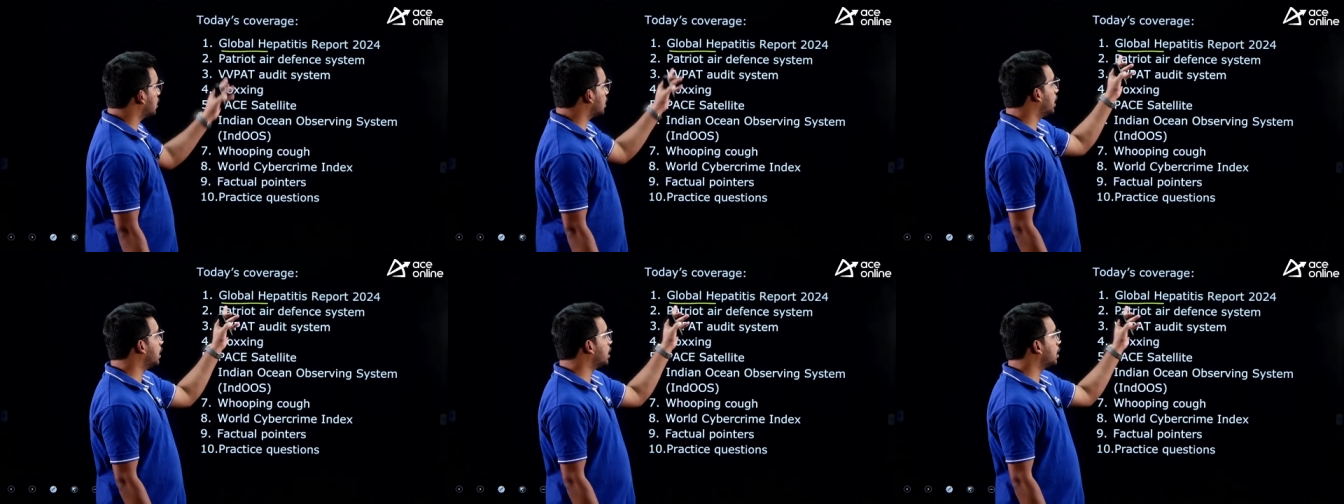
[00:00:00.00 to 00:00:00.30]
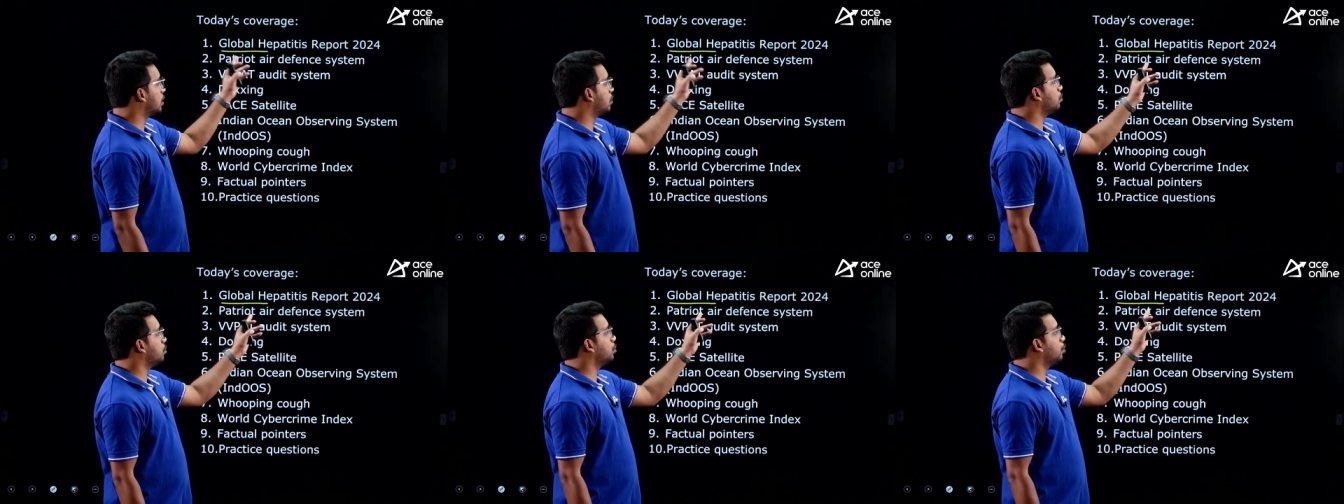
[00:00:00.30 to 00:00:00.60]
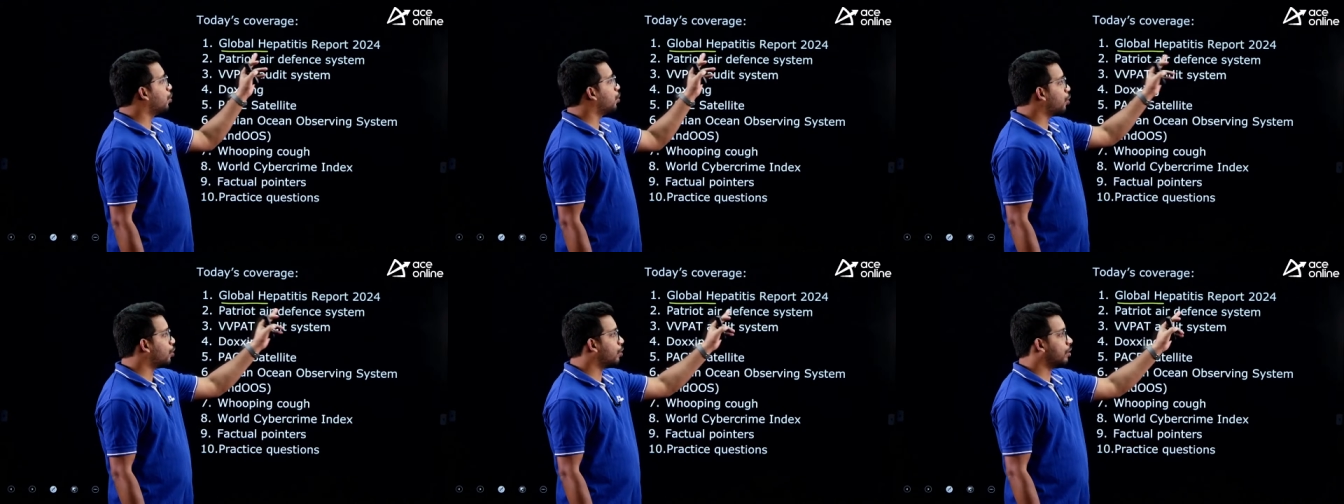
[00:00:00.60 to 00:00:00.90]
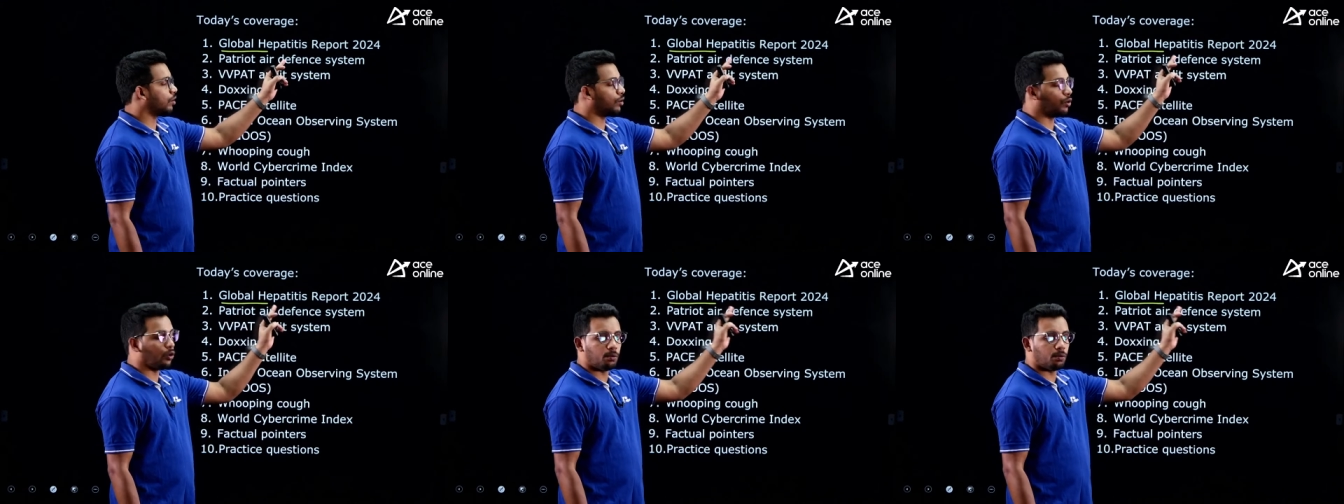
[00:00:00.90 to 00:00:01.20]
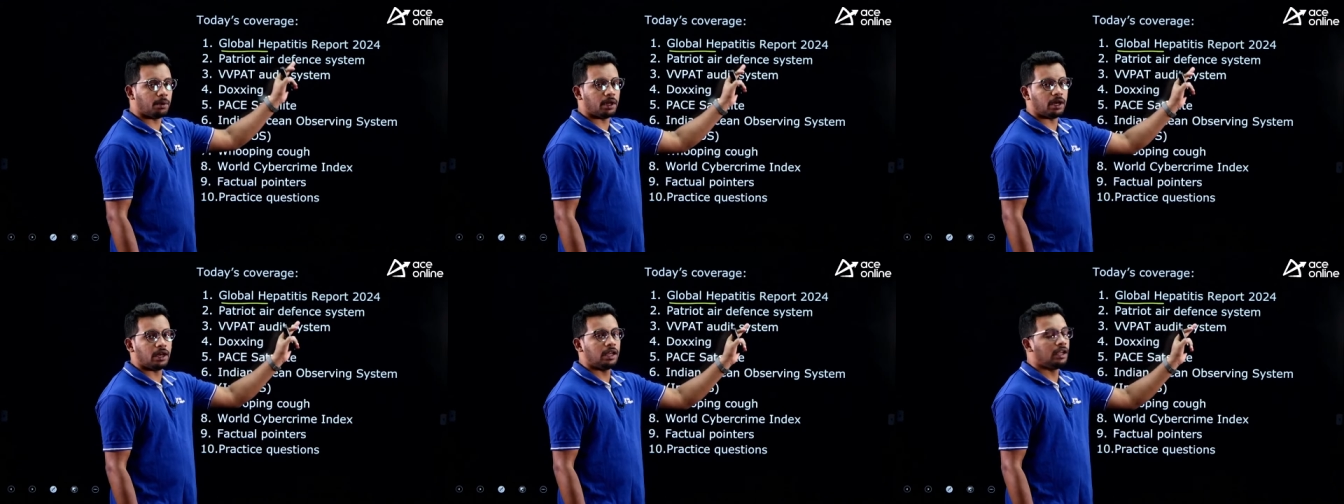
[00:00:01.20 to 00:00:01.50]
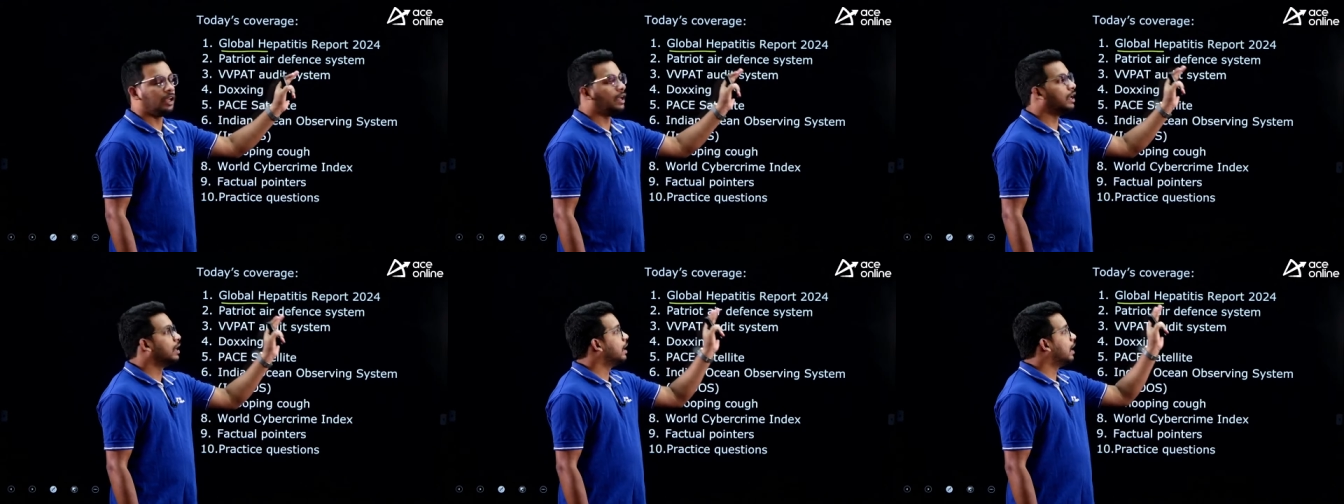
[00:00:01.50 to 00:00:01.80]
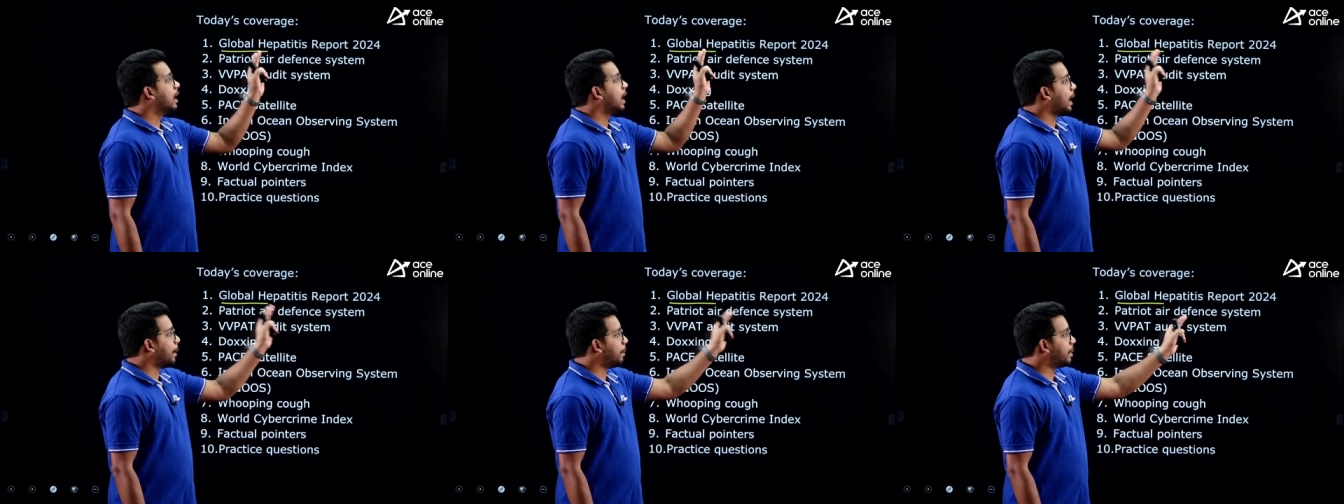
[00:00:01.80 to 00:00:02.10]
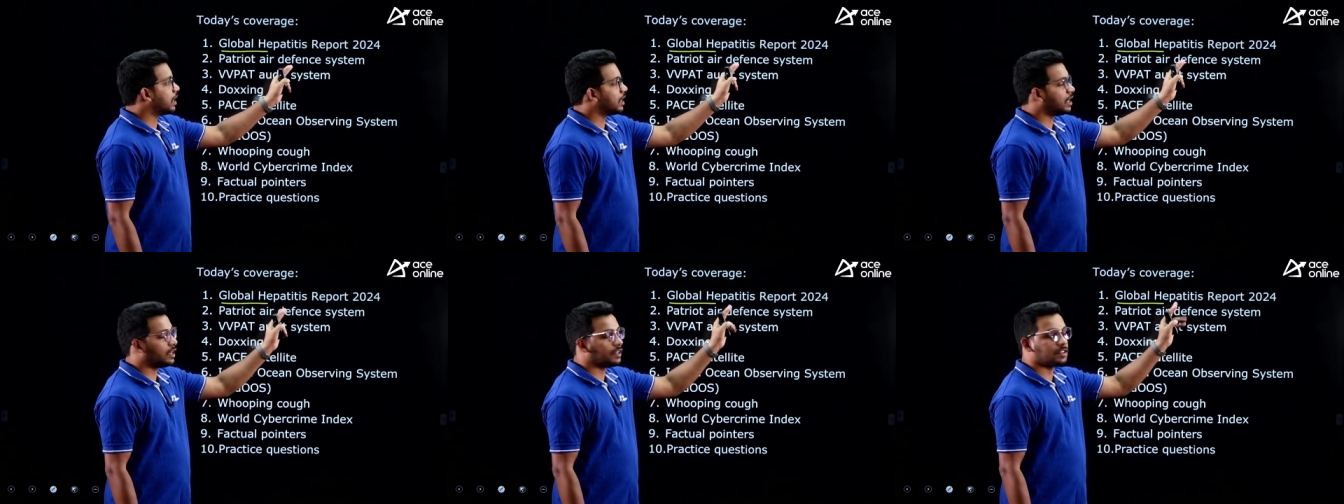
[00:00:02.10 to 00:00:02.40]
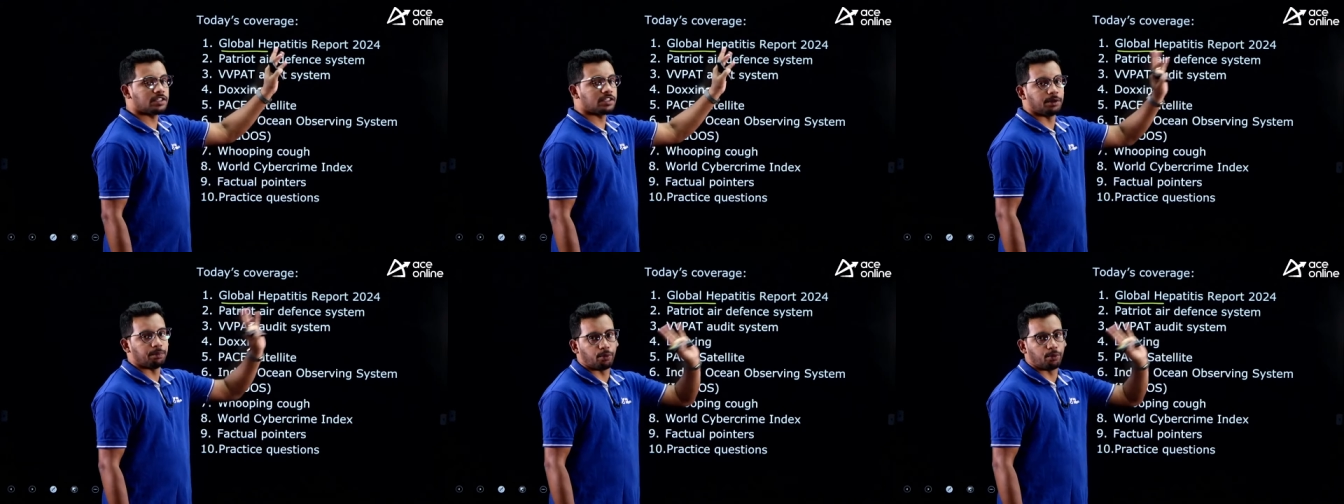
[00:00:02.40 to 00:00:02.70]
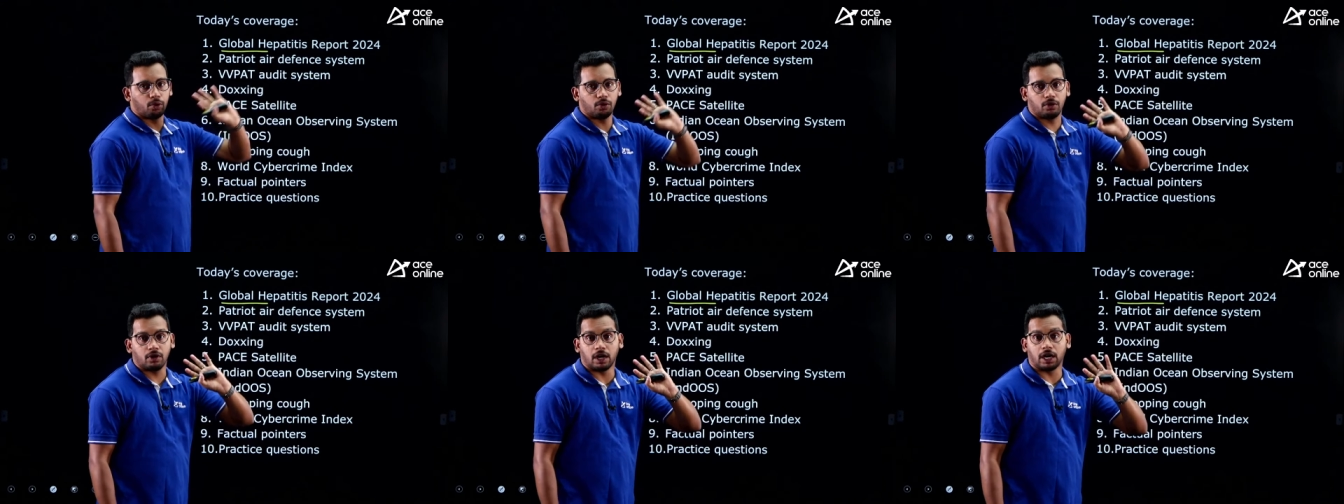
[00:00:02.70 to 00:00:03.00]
related to Go global hepatitis report